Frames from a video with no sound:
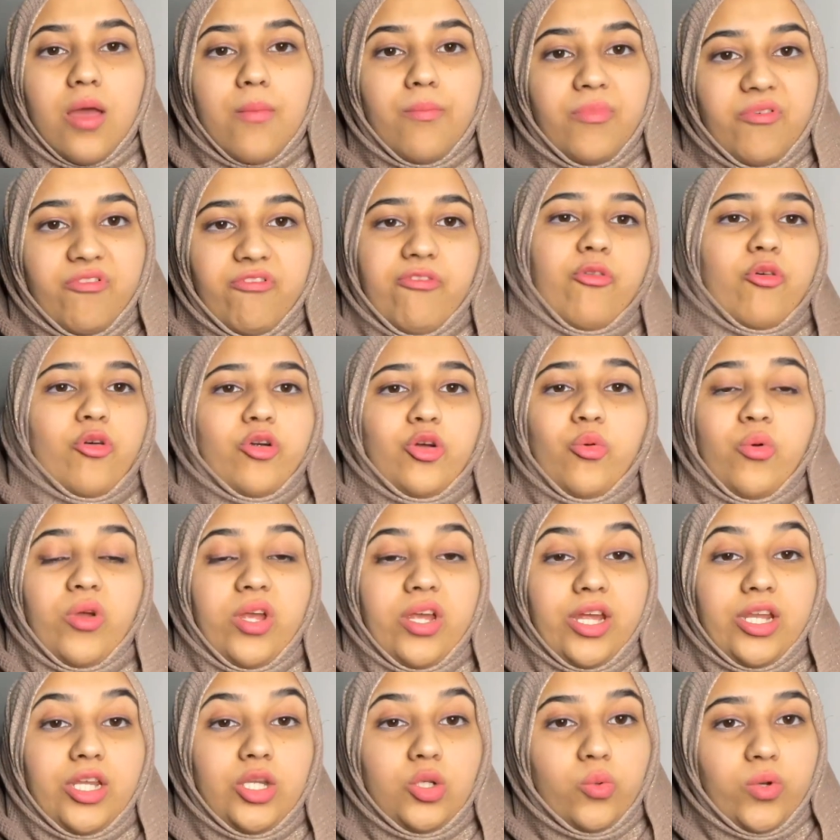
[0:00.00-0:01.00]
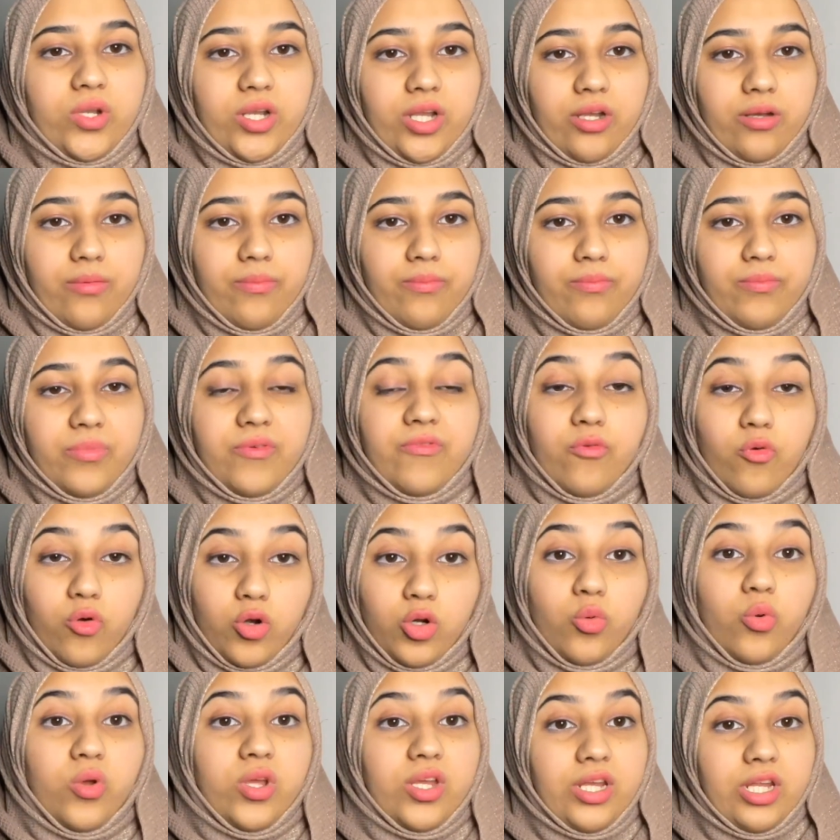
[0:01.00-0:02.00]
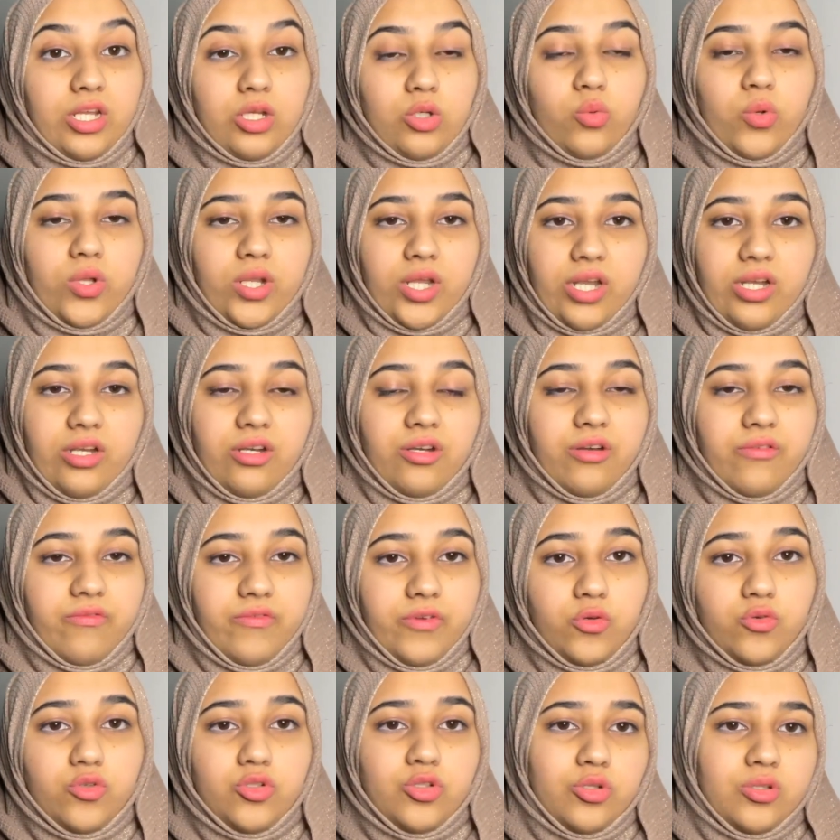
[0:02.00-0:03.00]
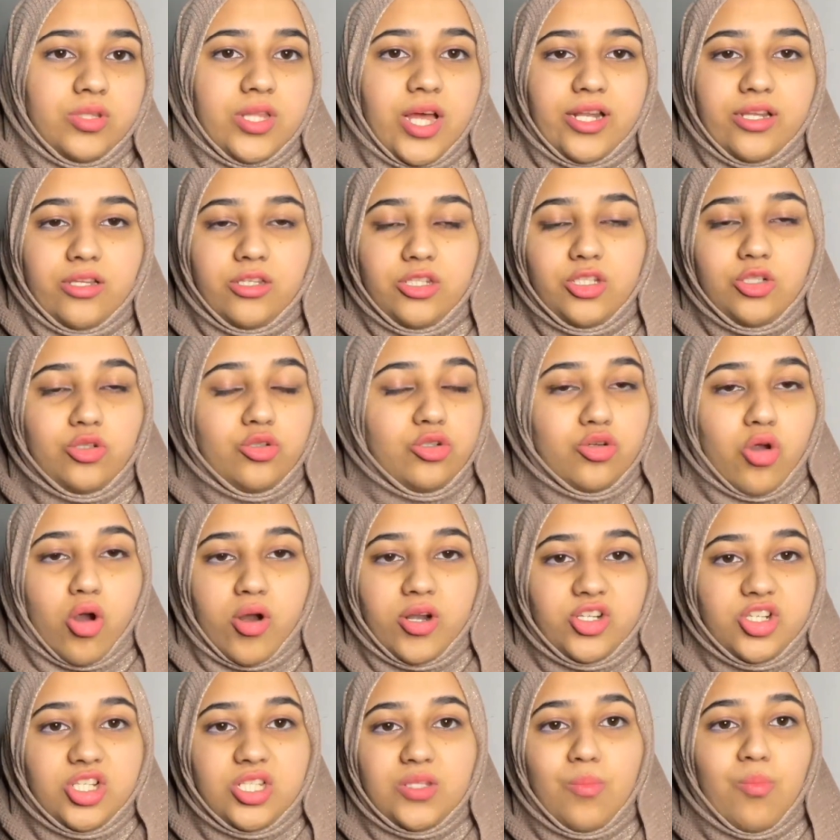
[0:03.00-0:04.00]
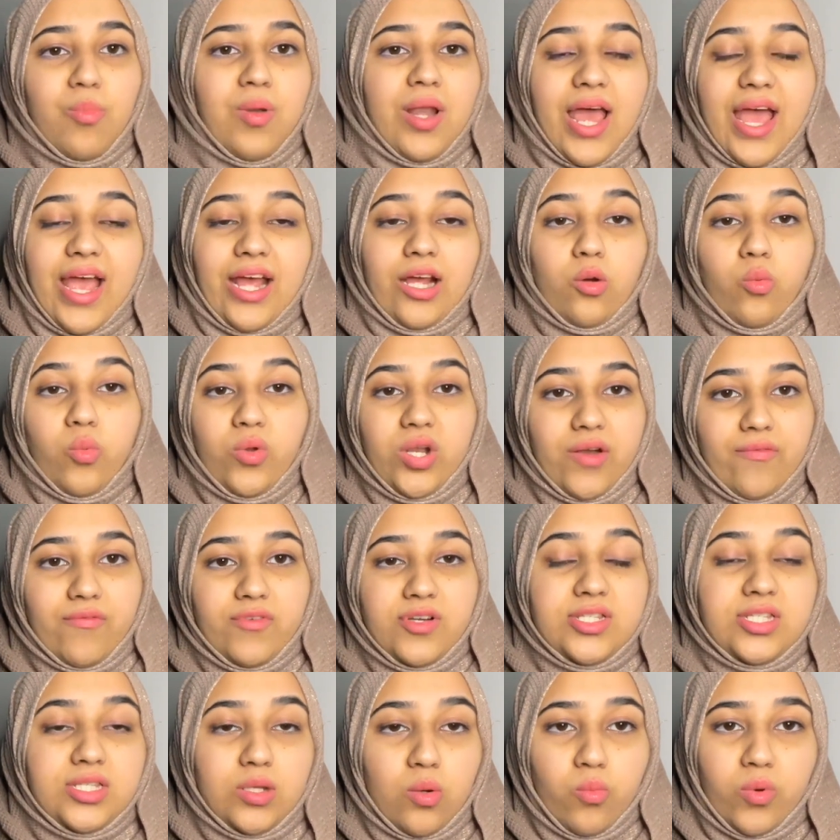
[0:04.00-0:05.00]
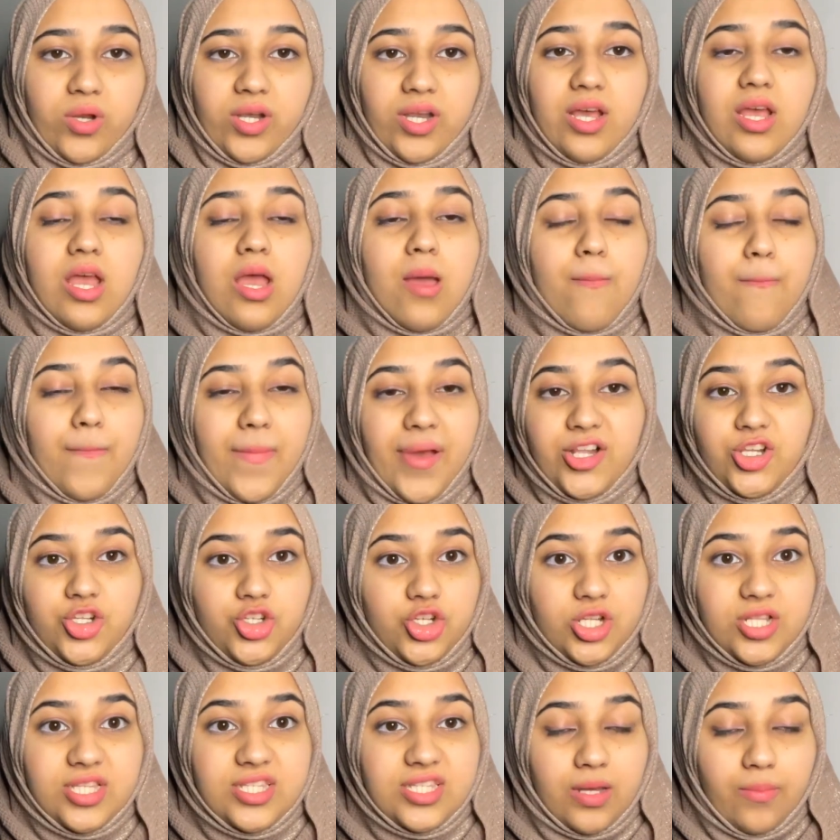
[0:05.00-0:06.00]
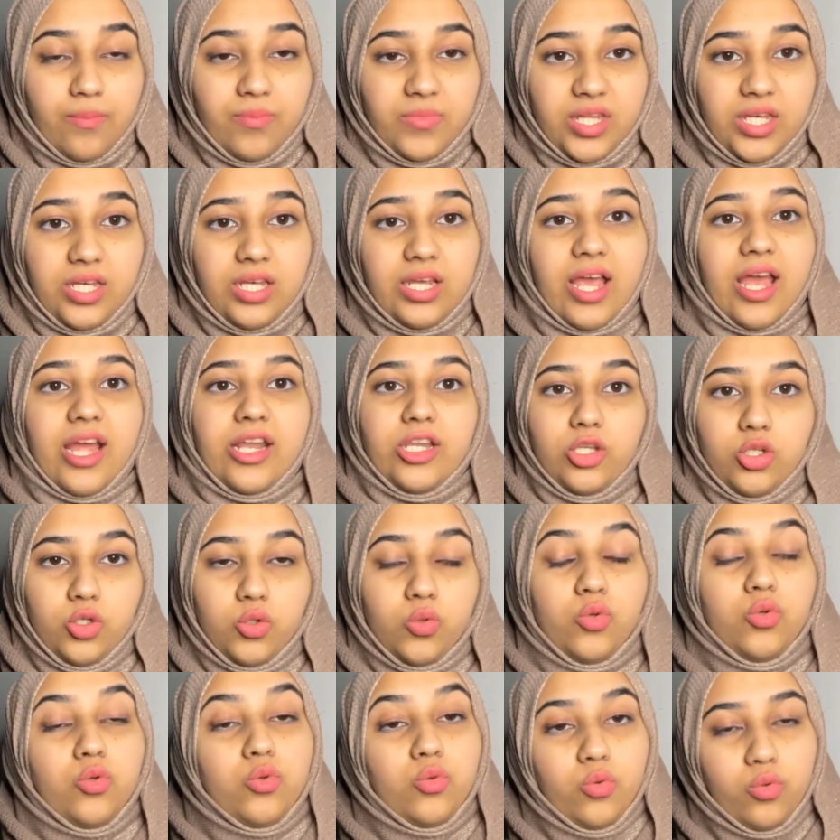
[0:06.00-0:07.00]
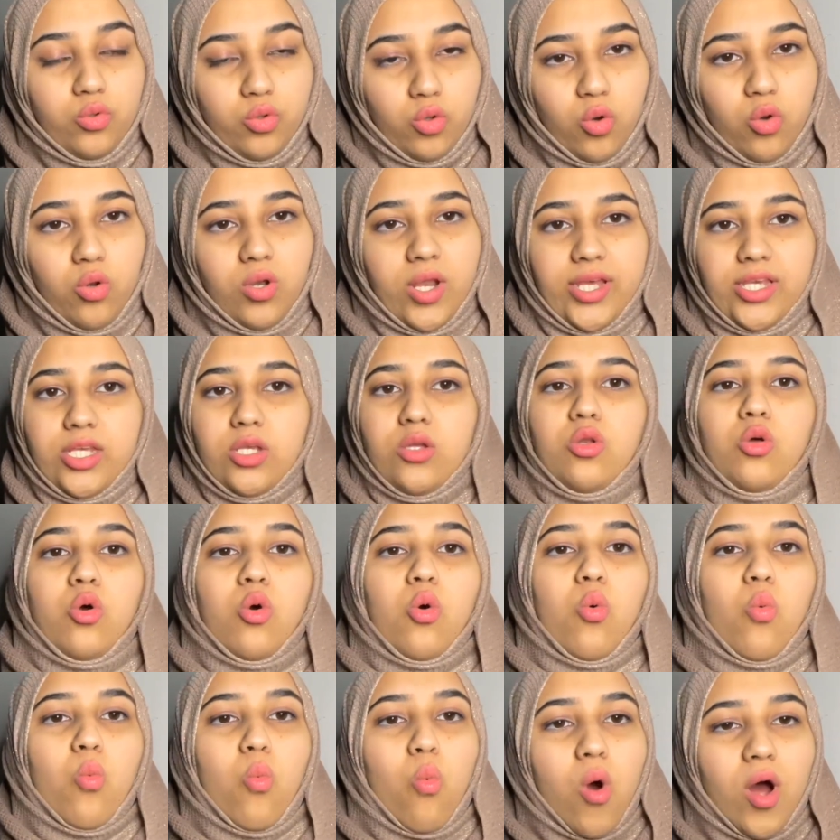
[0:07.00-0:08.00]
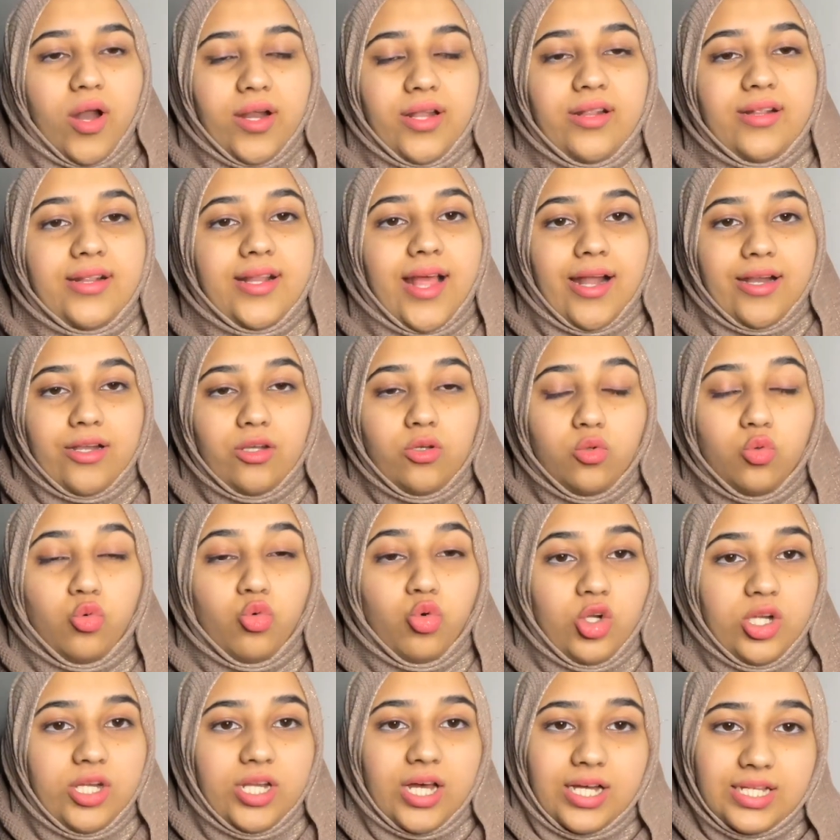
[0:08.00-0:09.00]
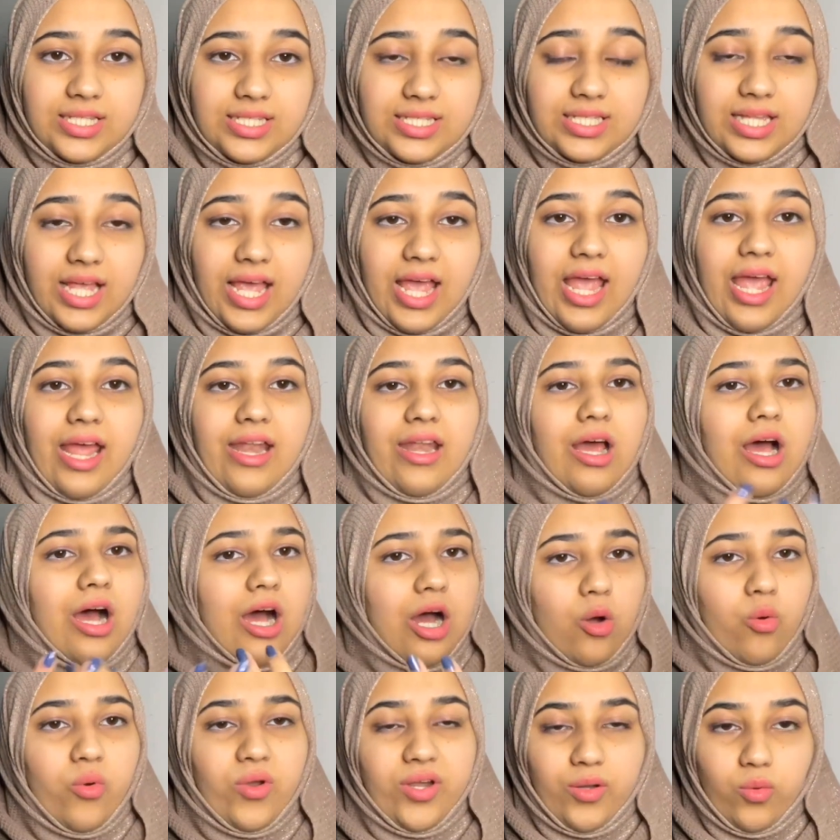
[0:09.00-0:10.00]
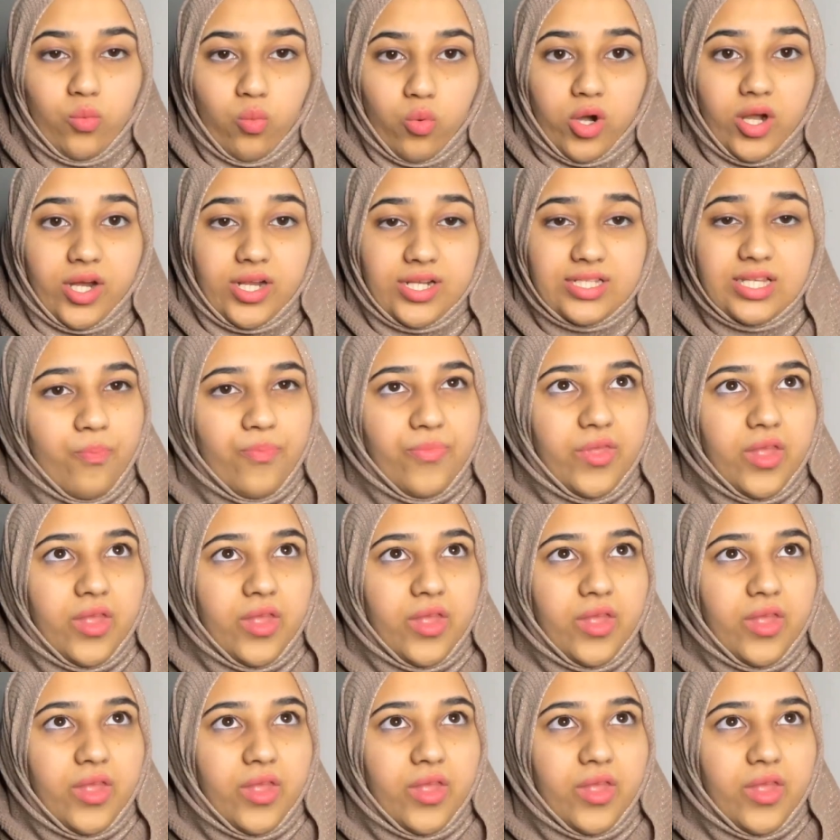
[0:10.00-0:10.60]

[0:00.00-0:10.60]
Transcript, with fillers: before going into an before going into an interview so that you're not just blank whenever someone mentions something and you do know like you know what that tool does and how it works